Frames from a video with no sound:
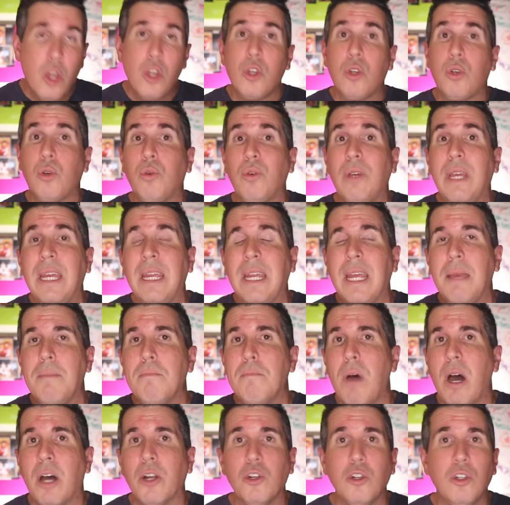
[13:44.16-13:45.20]
create a
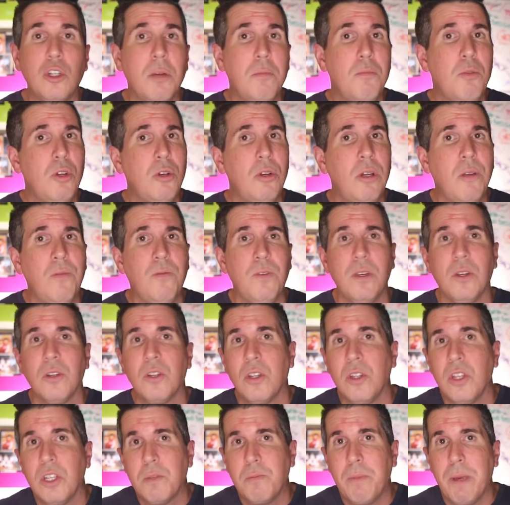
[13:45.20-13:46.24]
modern community feel
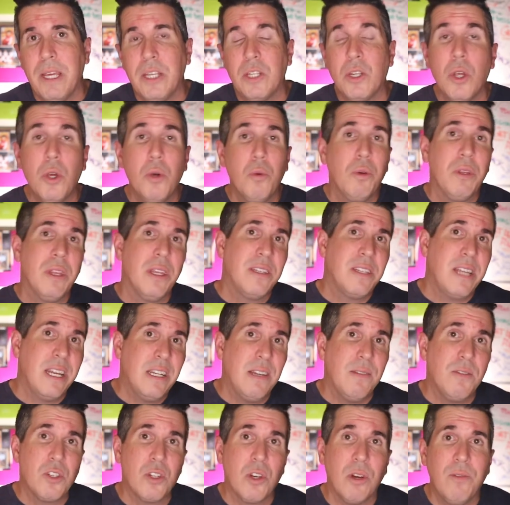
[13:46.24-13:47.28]
to the space with
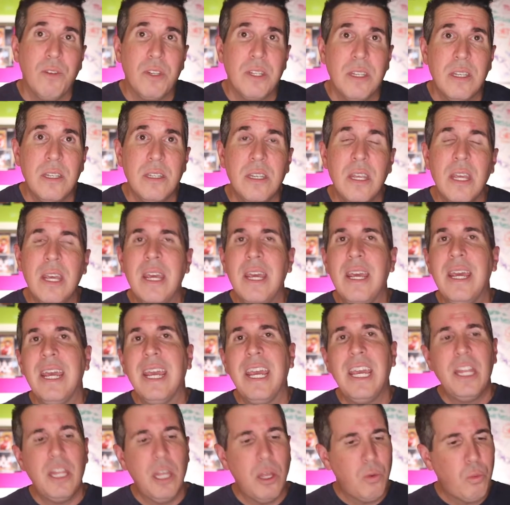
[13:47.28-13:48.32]
attentive services,
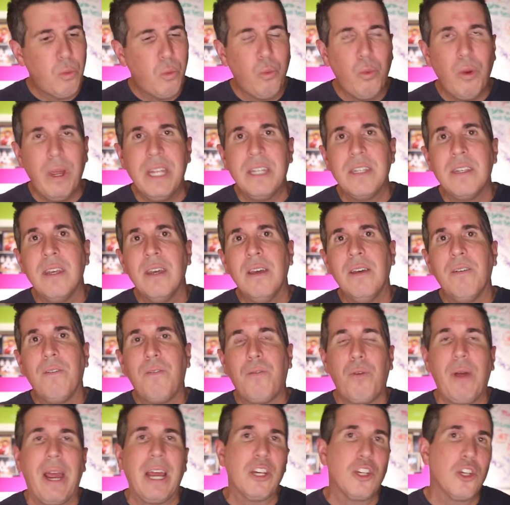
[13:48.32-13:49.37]
and then rent
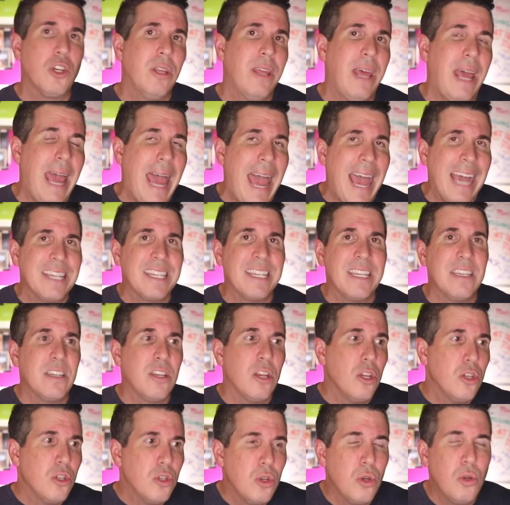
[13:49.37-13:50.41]
fractional access
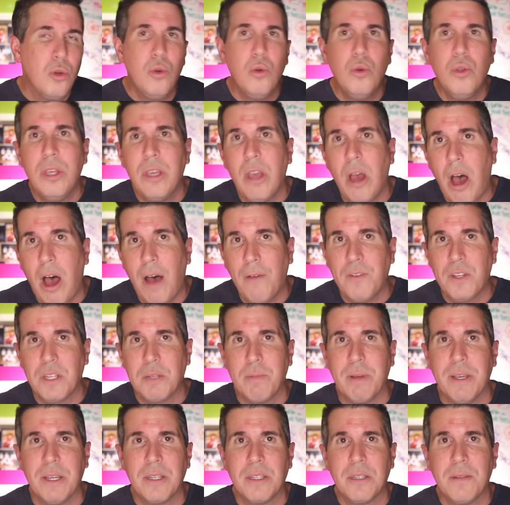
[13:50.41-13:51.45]
to the office
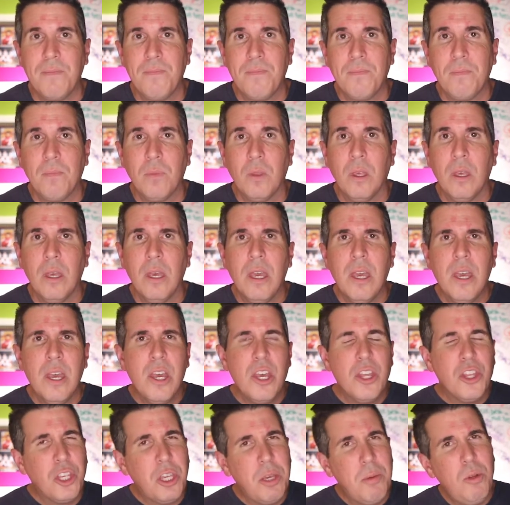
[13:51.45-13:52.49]
space.
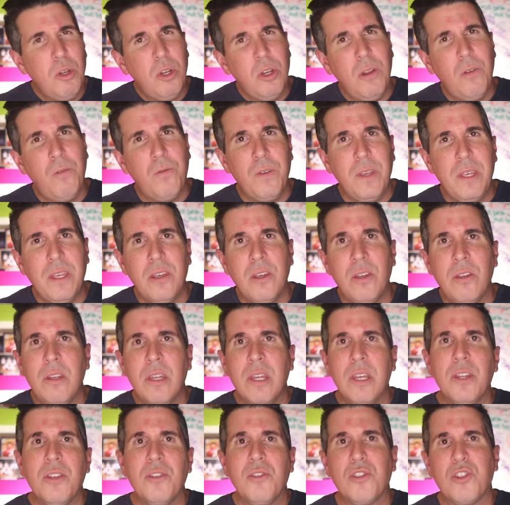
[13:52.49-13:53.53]
The community feel,
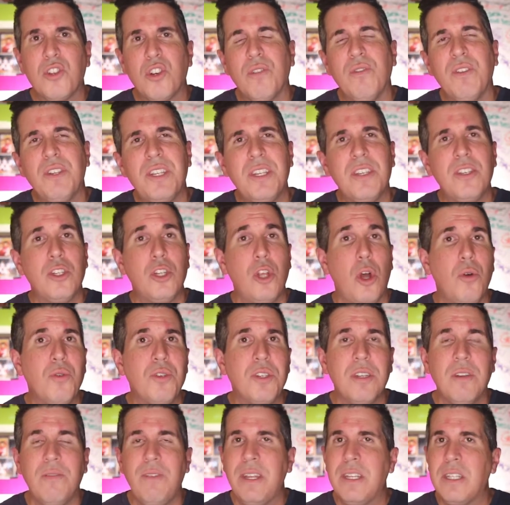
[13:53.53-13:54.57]
services, and
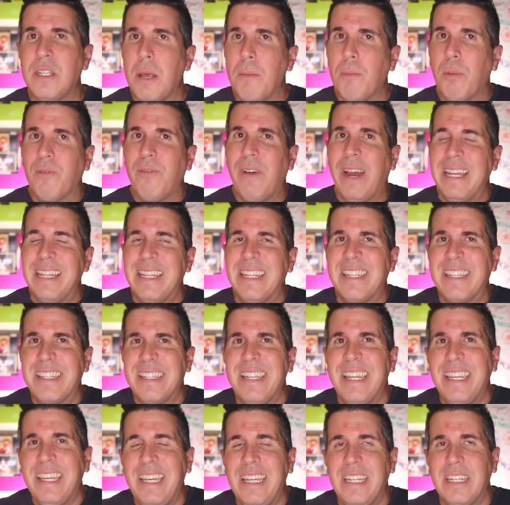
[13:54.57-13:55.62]
hosted events provide the
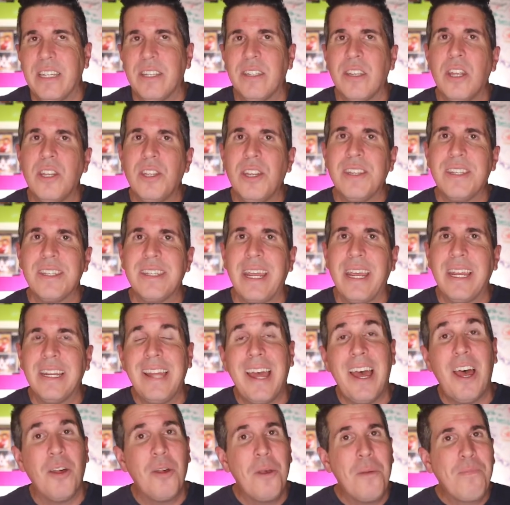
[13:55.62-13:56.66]
stickiness to stand
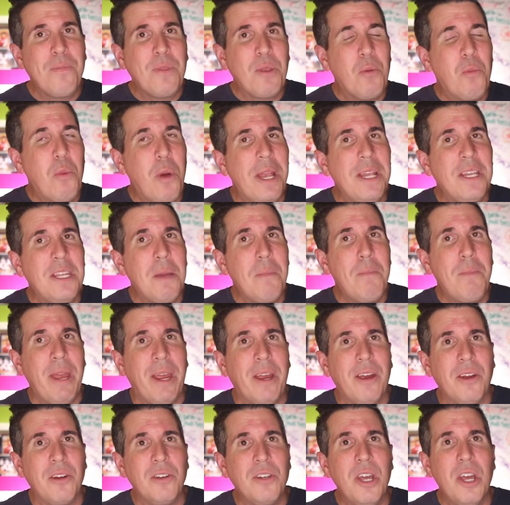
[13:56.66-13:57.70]
out when
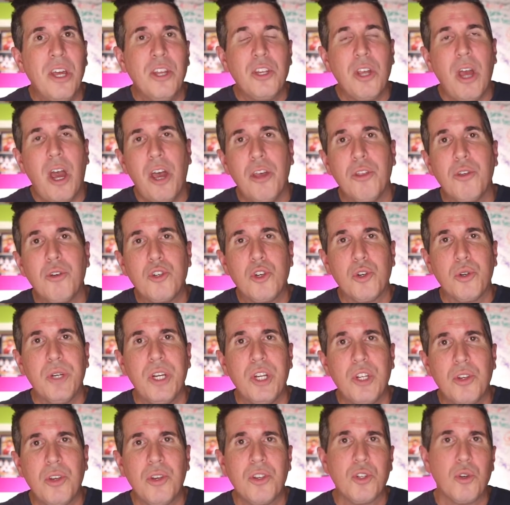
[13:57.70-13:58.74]
compared to other
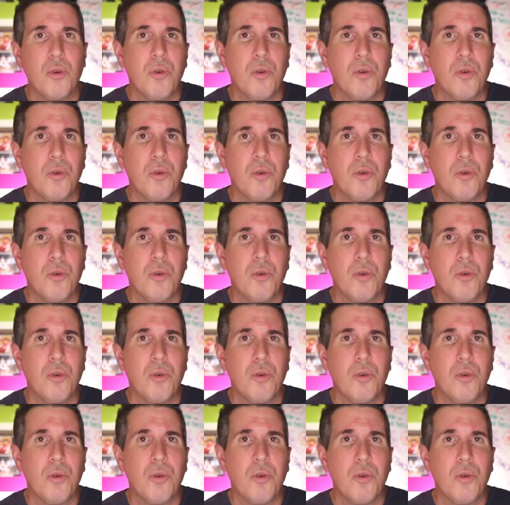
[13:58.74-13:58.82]
traditional